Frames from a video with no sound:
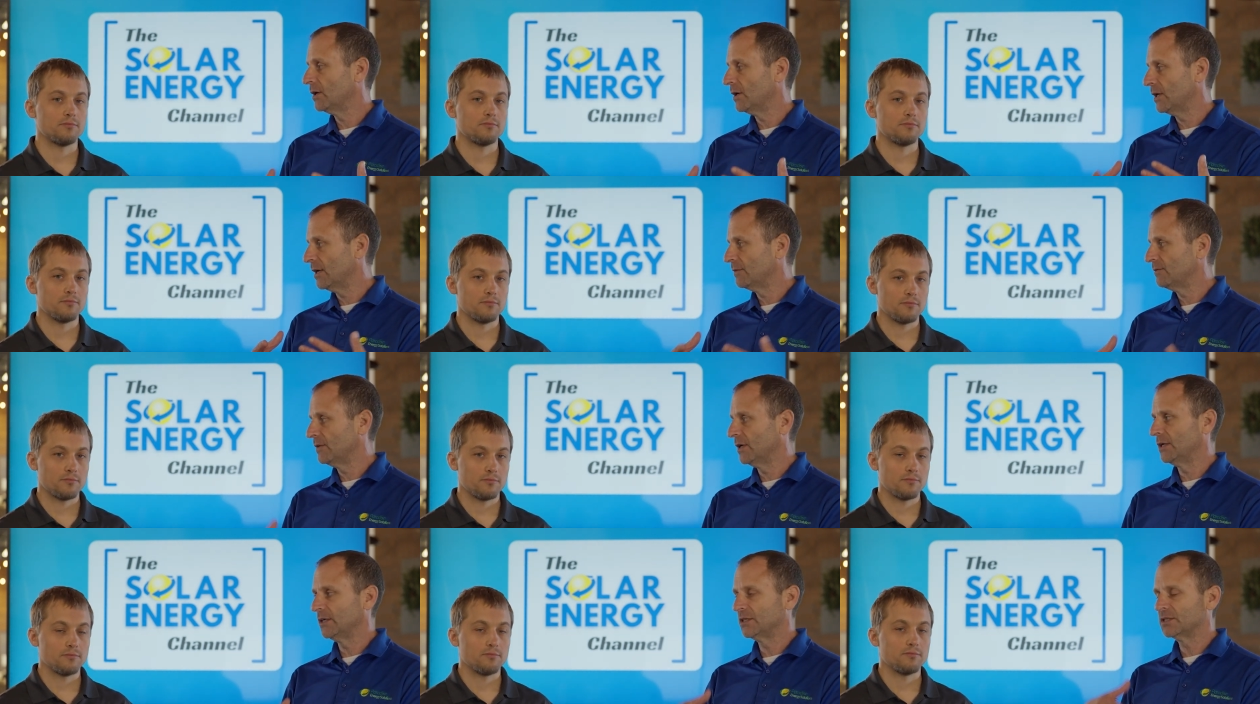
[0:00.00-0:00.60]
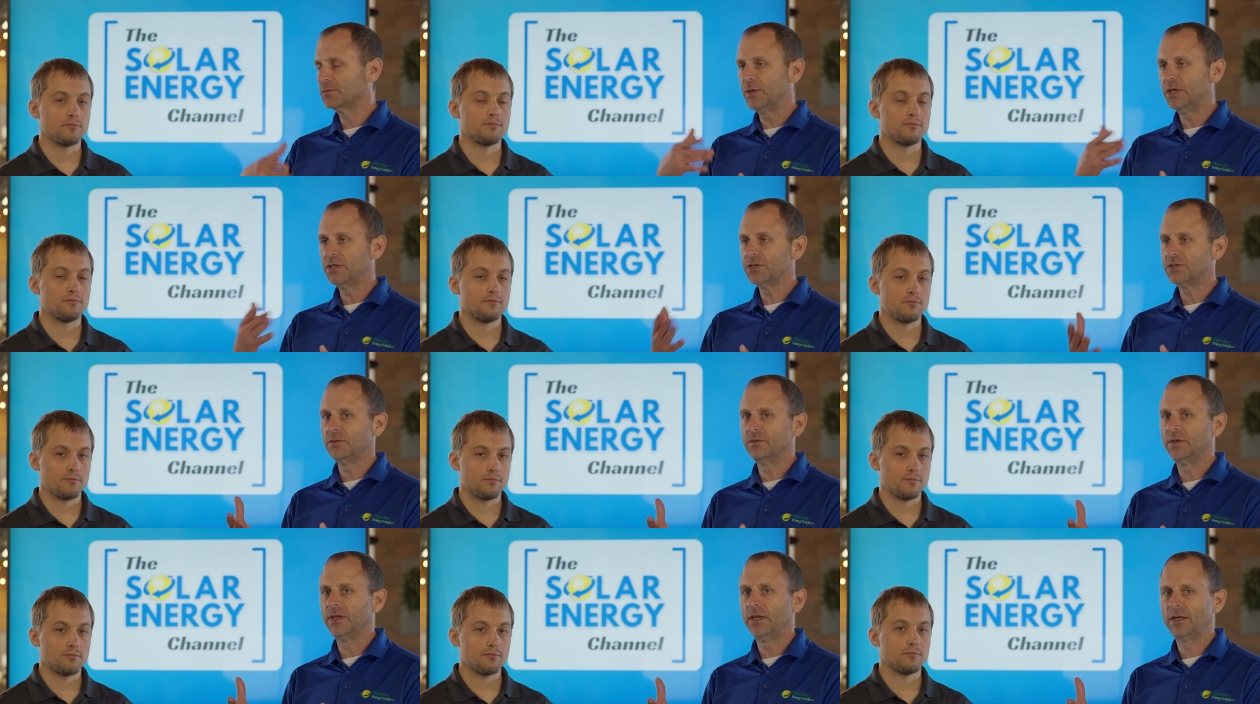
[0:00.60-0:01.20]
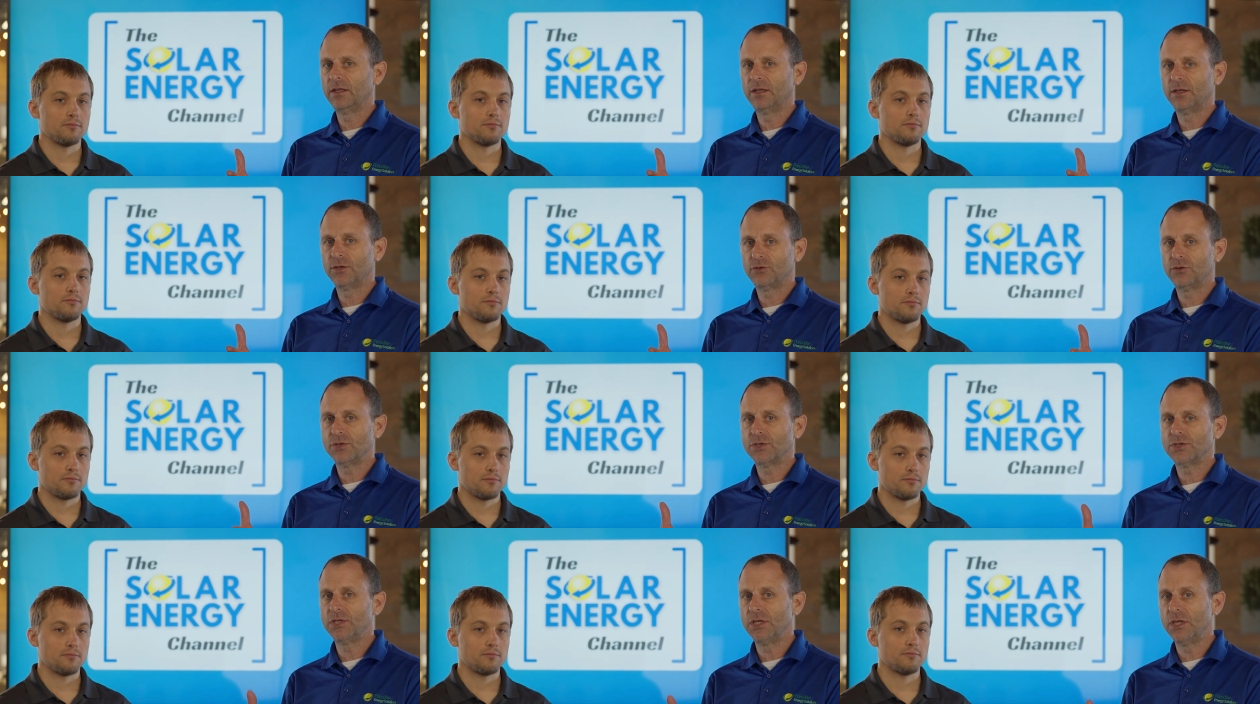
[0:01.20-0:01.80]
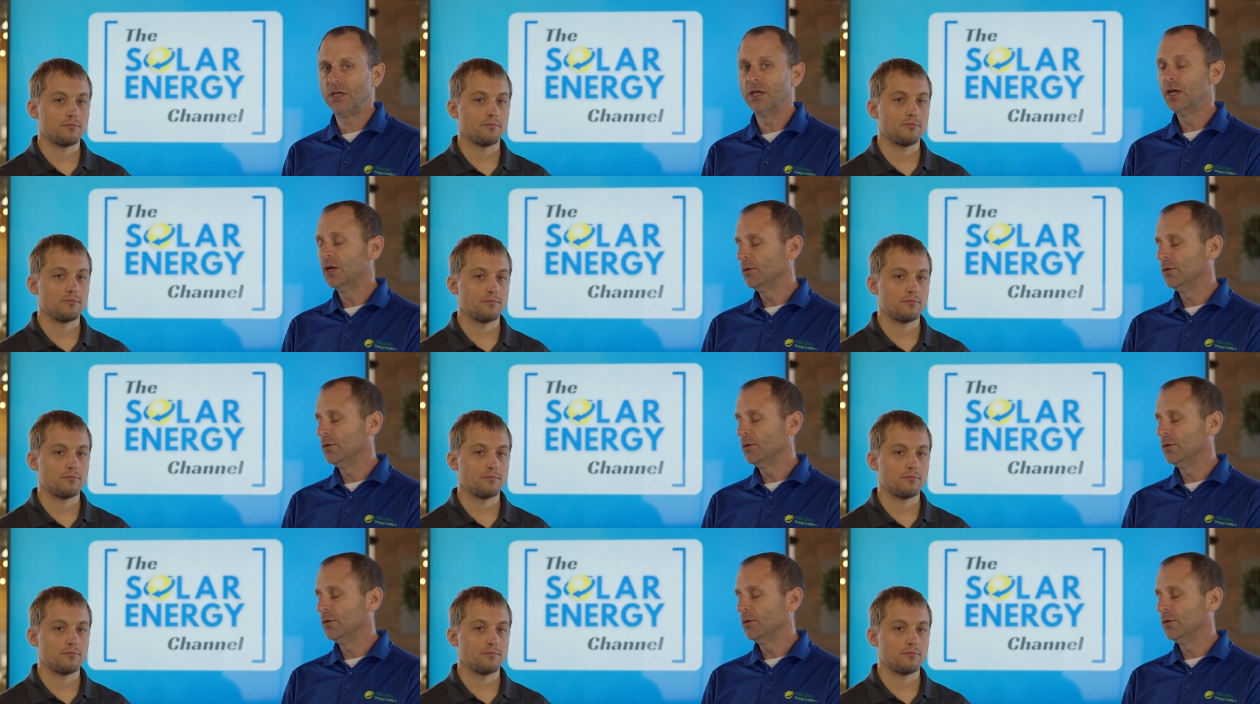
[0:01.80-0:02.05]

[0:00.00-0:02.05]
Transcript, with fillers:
Speaker 1: and have that expense of that electricity,